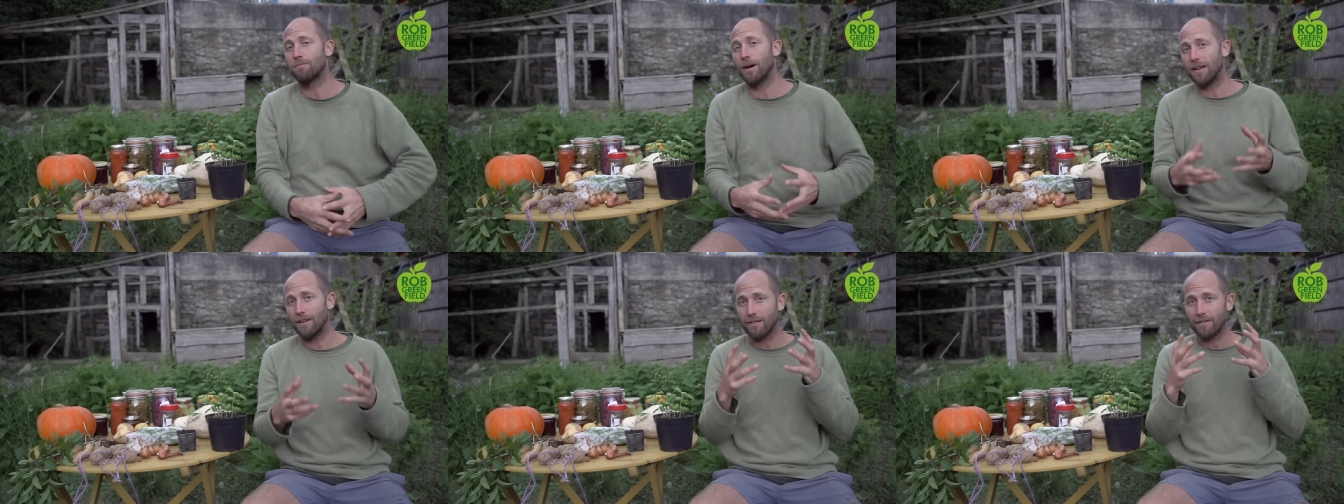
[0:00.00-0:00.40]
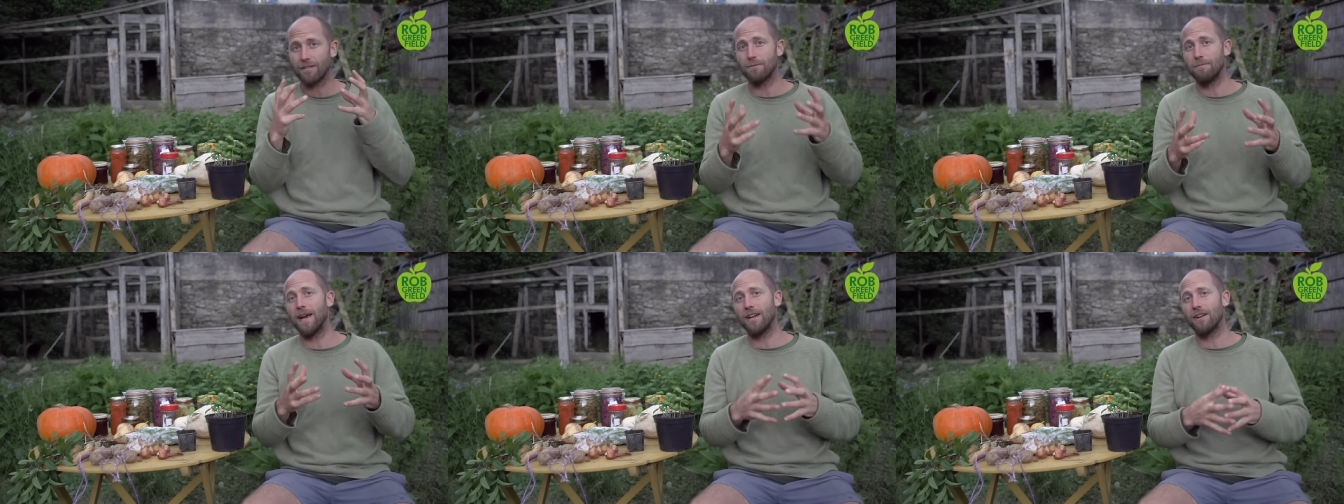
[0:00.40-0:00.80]
but
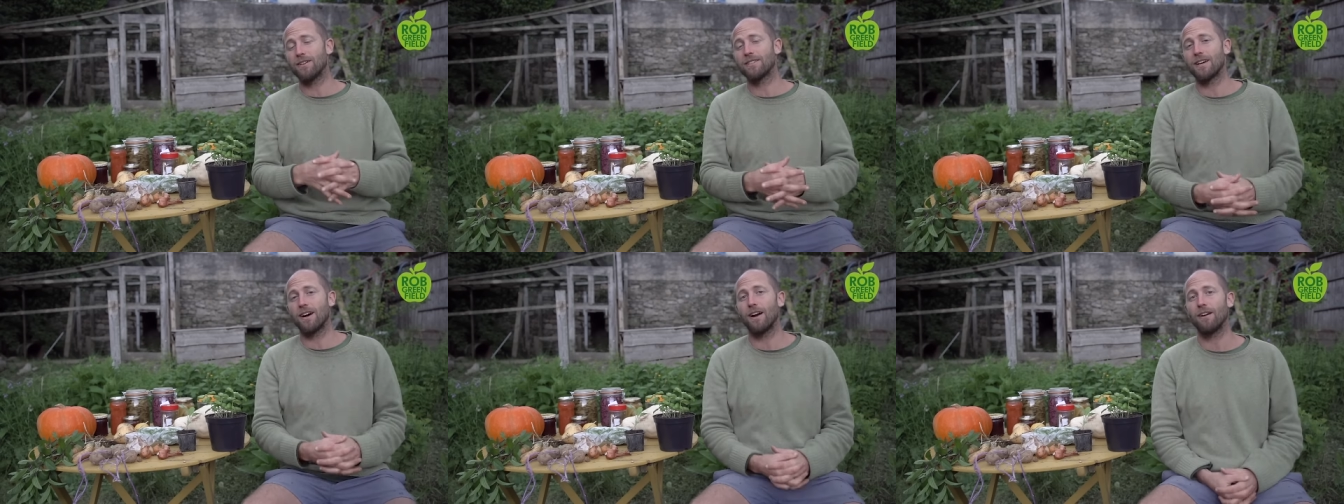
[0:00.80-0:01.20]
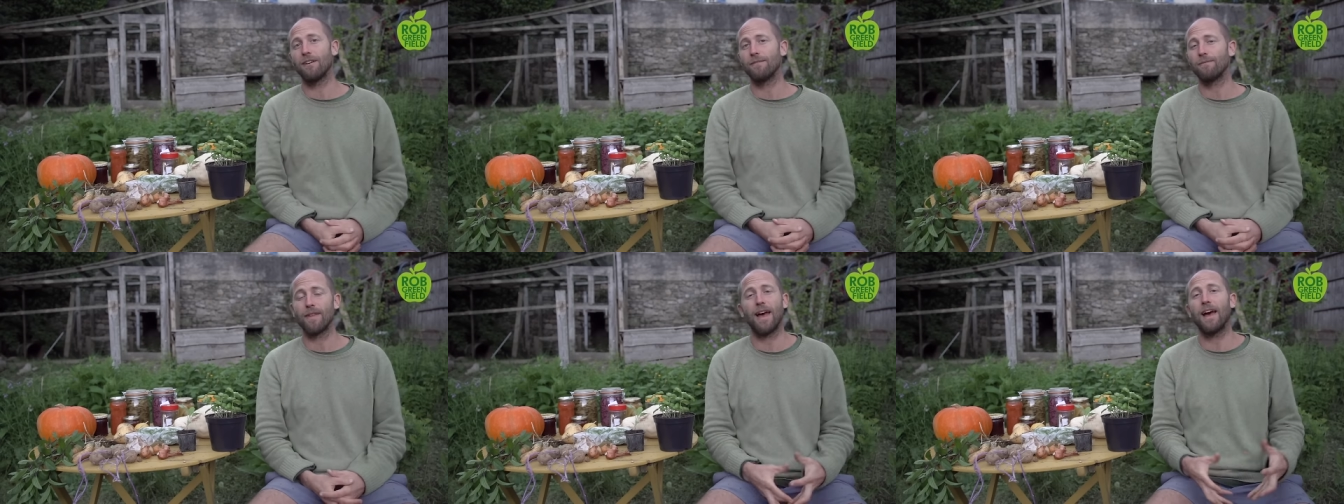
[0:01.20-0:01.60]
tomatoes
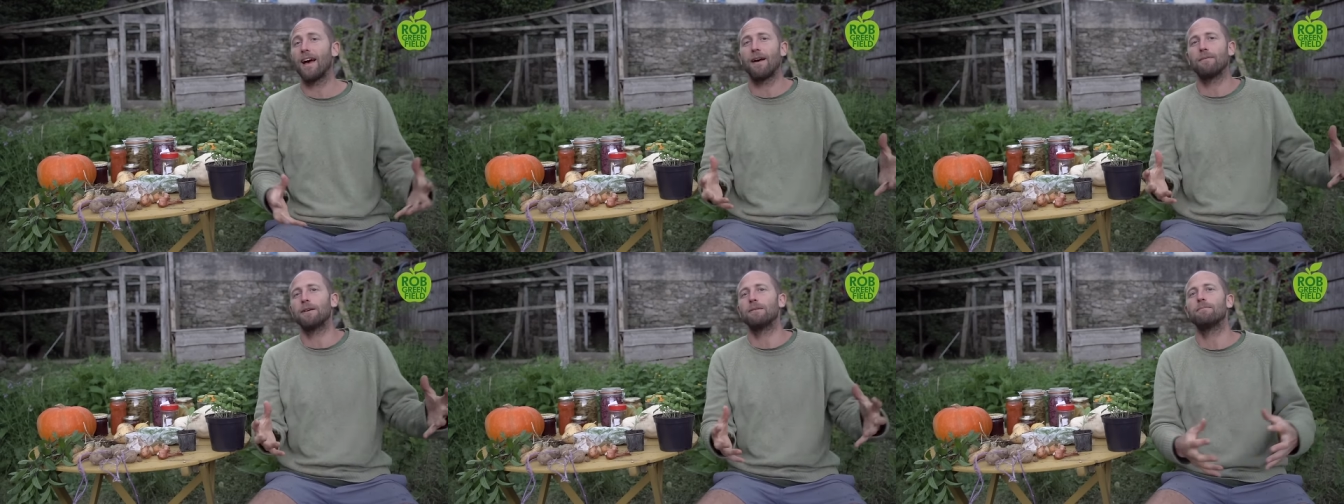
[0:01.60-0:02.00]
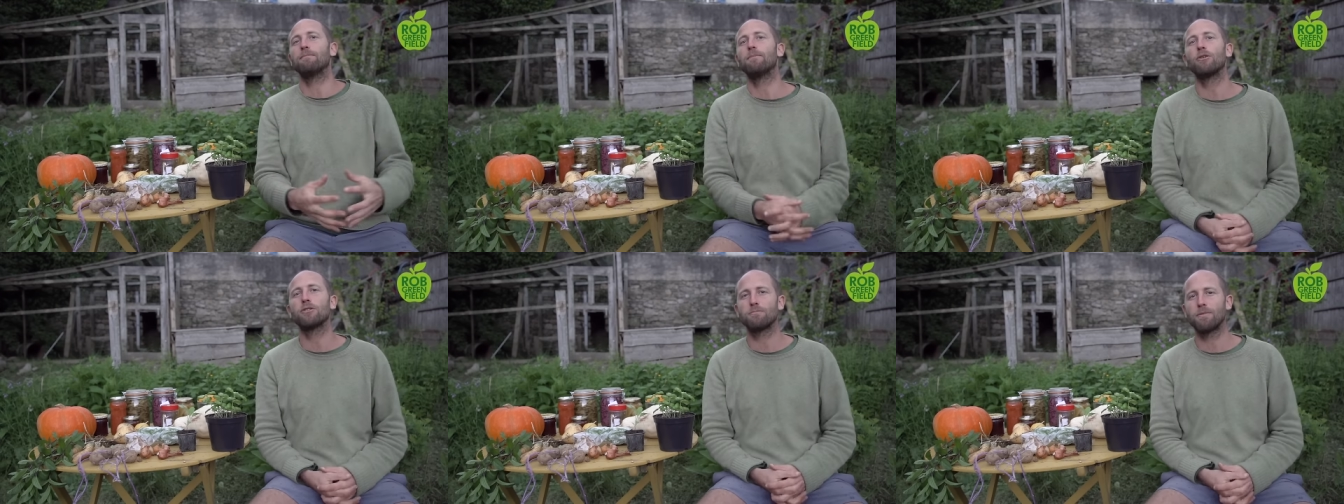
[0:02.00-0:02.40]
are I mean,
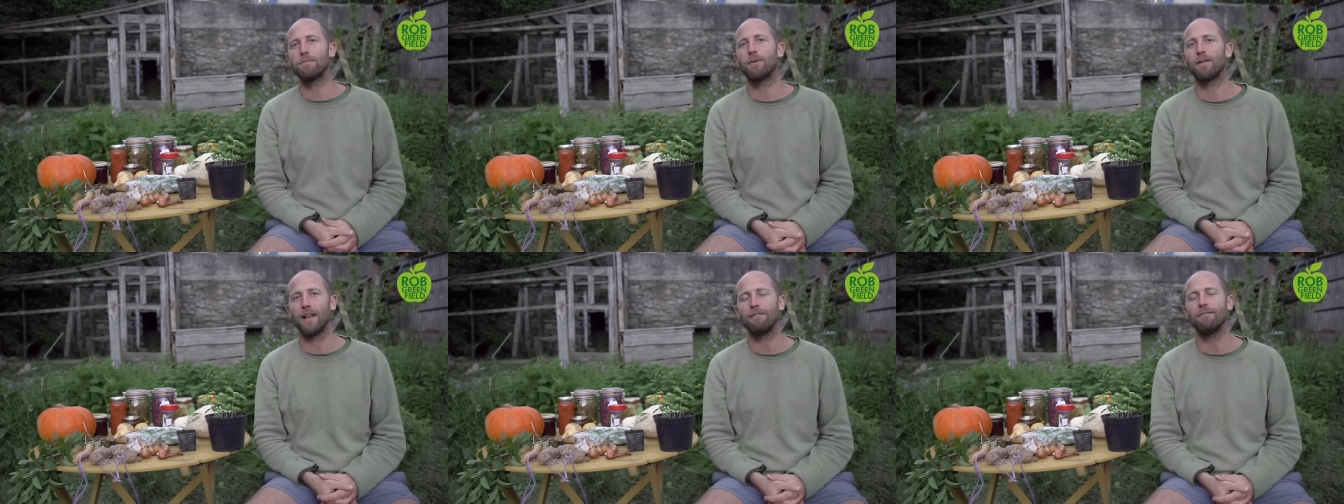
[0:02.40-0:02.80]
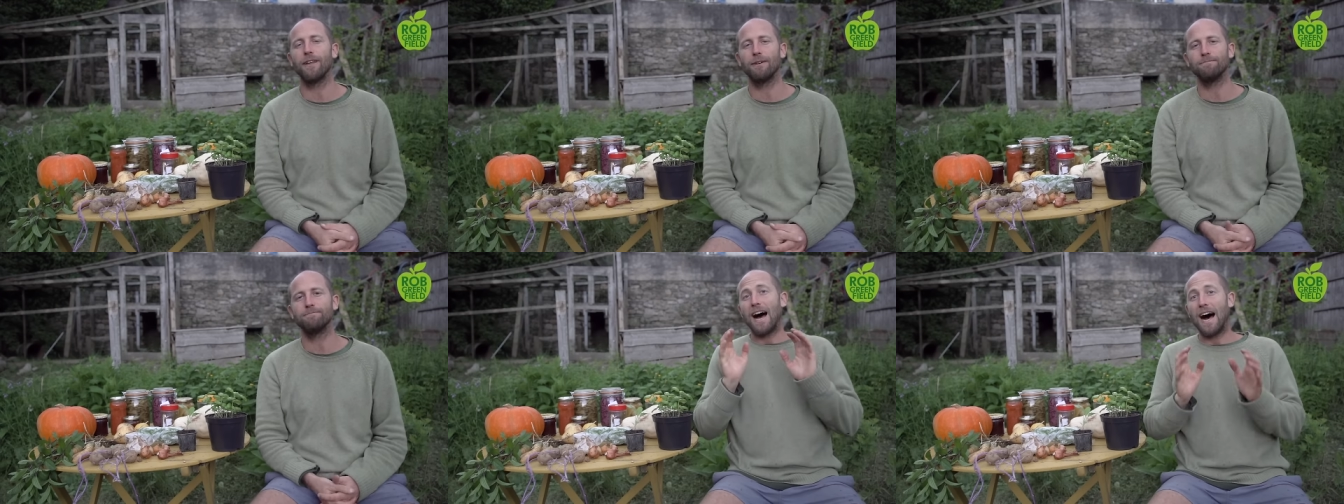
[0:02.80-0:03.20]
most people love
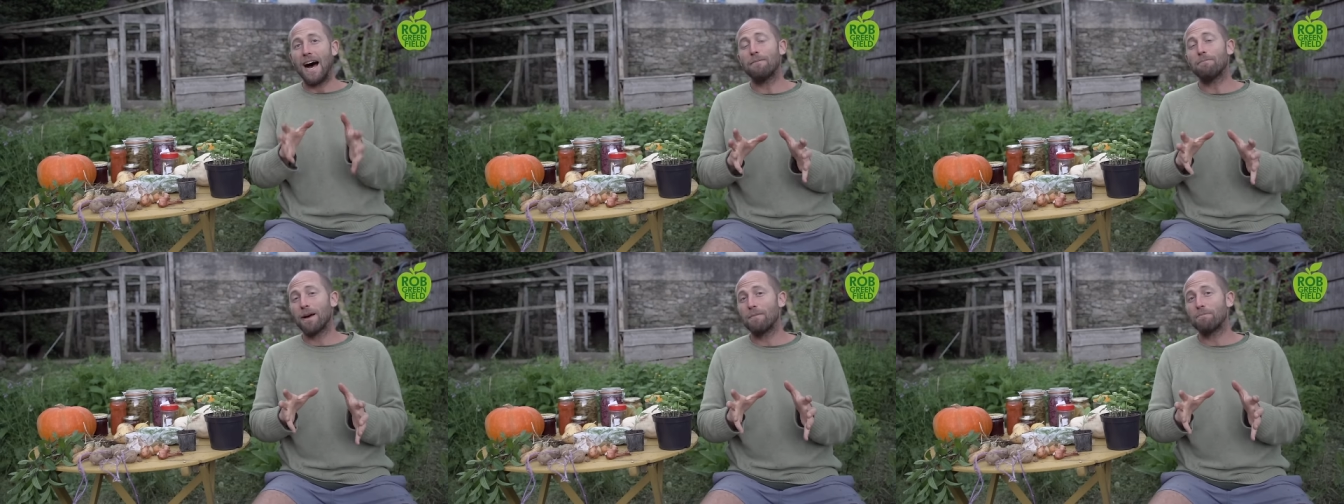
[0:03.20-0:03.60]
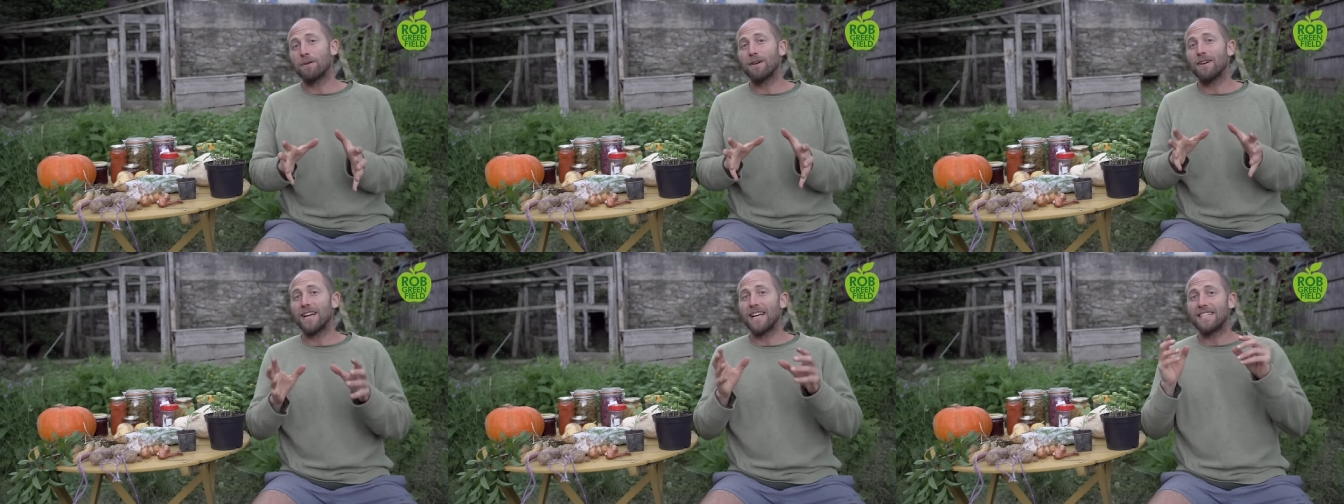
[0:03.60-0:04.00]
them. Hot
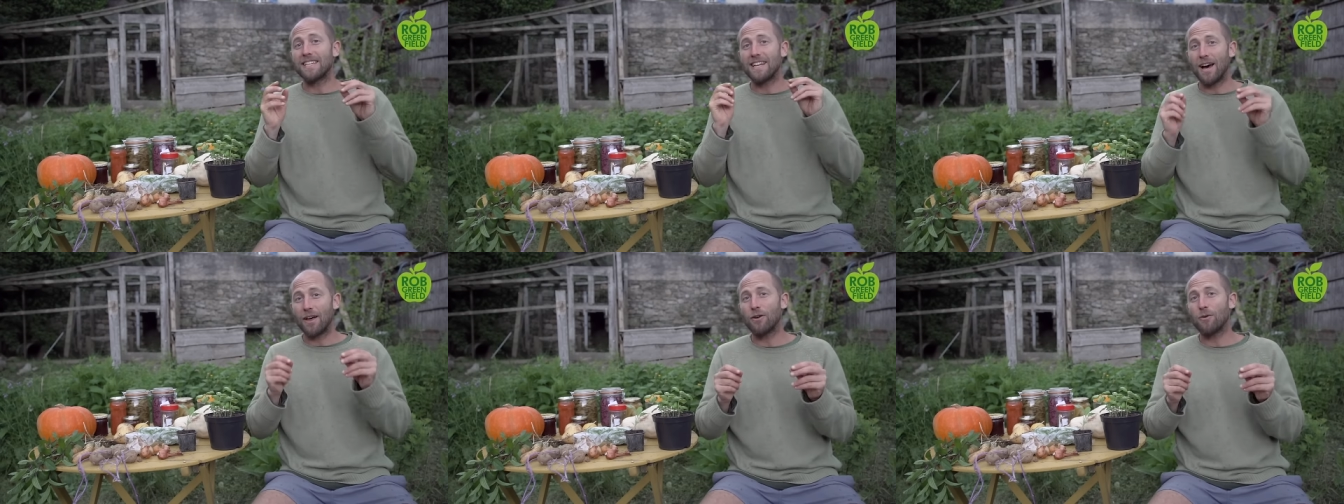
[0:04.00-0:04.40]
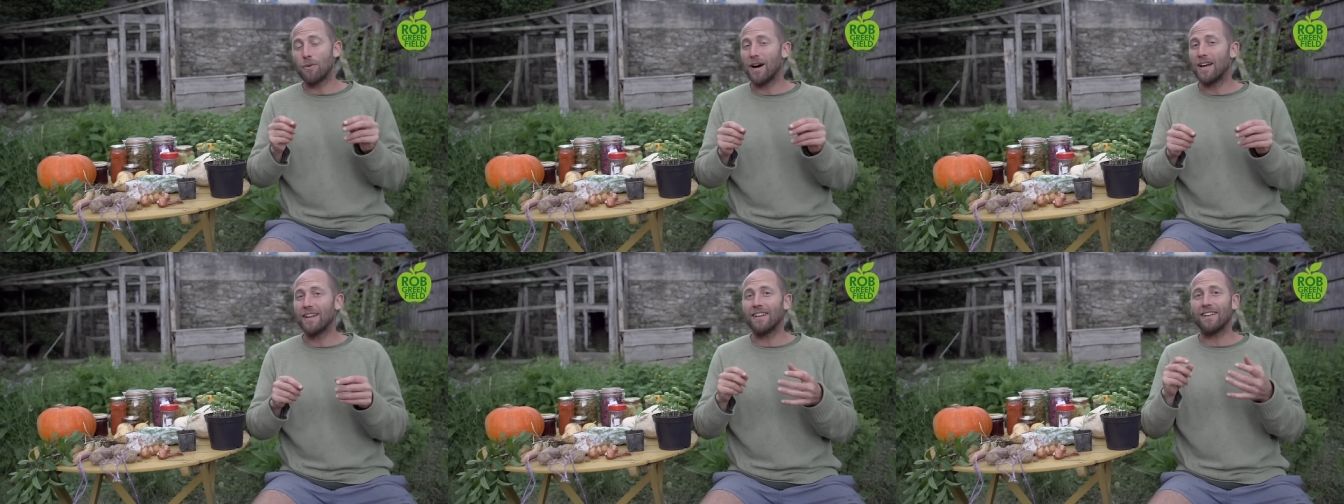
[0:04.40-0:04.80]
pepper is another
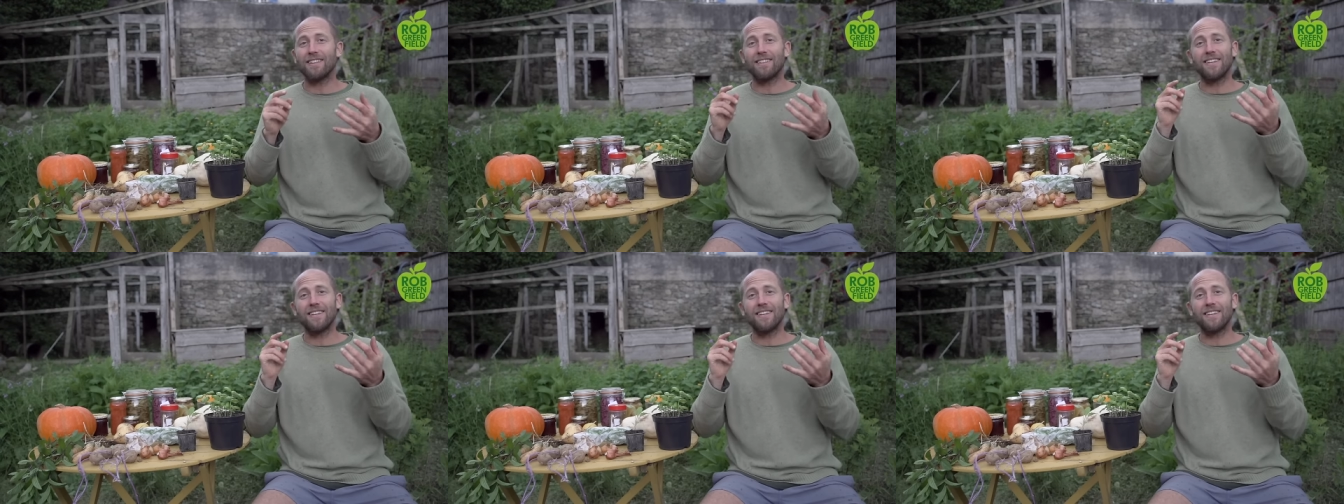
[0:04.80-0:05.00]
one.